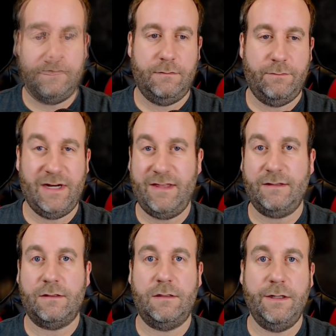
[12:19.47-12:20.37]
But I think
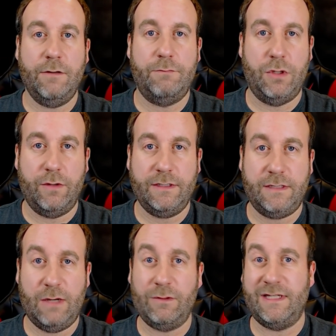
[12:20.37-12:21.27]
the clear bonus
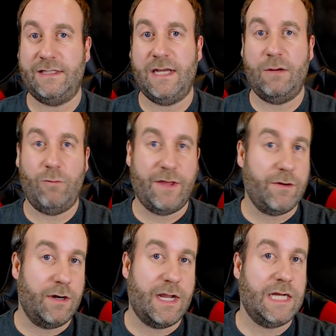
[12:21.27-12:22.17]
that will decide whether
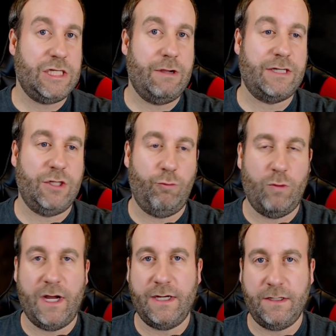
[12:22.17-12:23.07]
or not you actually
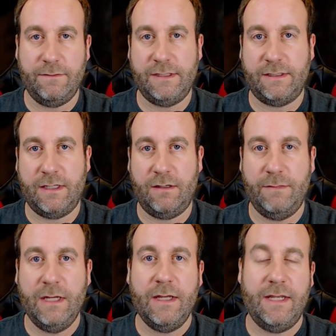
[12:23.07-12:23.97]
want to use this helm
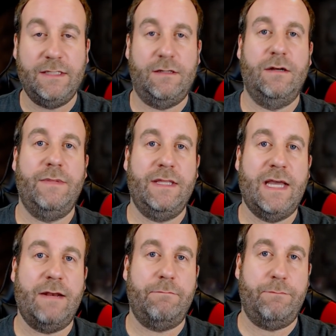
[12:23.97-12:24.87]
is going to be
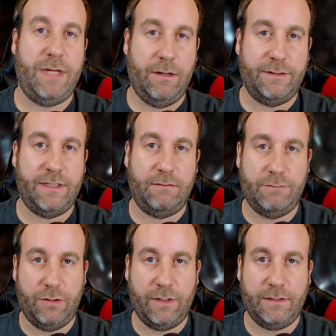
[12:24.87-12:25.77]
that piercing
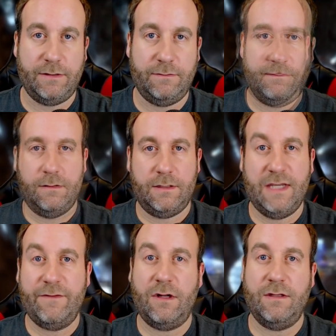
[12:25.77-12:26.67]
bonus.
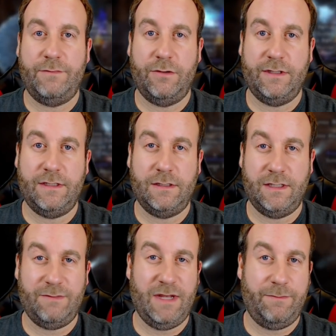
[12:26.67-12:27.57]
Given all the bonuses,
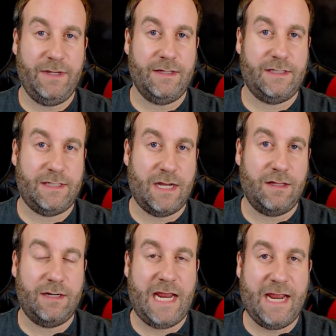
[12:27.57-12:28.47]
this might be a
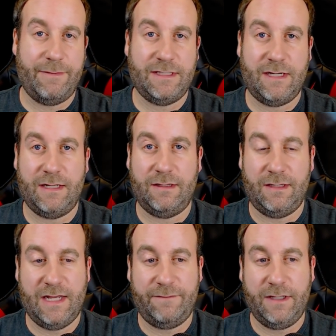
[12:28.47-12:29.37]
solid Amazon
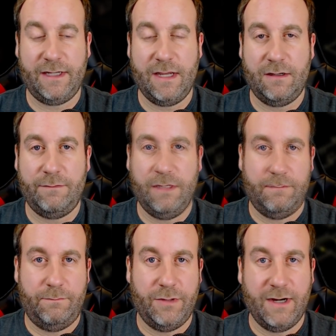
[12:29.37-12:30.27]
leveling helm,
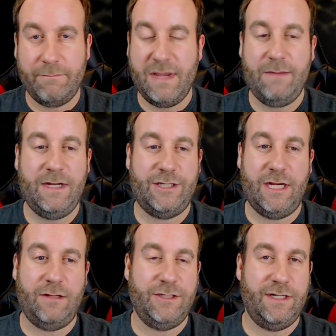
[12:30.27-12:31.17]
but it may be
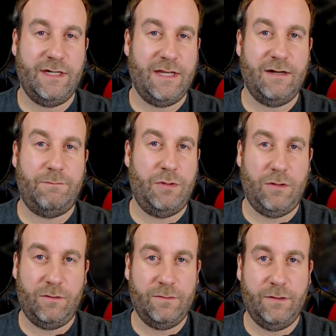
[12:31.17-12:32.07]
challenging to get a
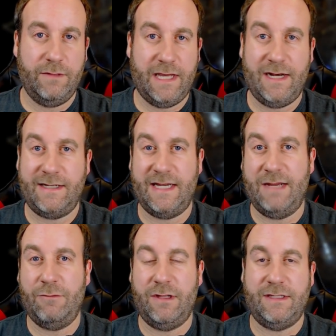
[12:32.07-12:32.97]
pull rune at a
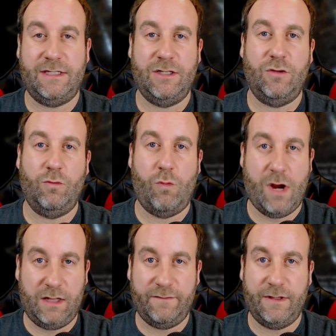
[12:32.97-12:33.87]
time while it's still
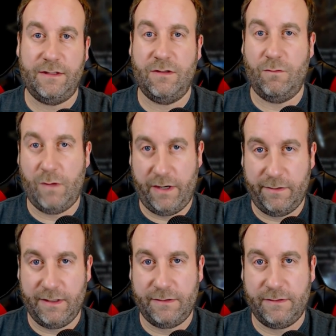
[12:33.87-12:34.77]
relevant to wear
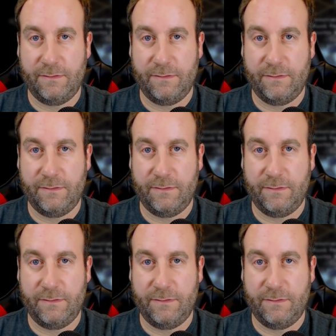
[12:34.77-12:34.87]
this.